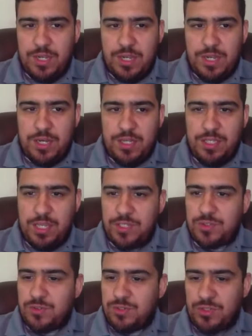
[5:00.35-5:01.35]
The
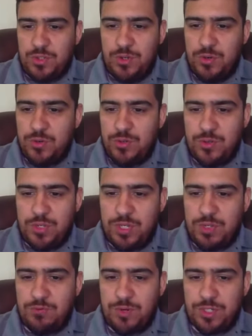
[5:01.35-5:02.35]
answer is no. You
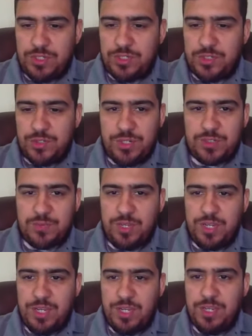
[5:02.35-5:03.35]
can register as
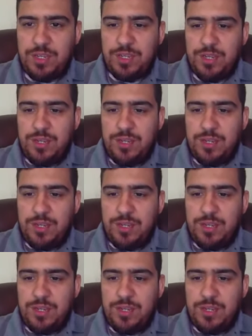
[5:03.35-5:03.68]
many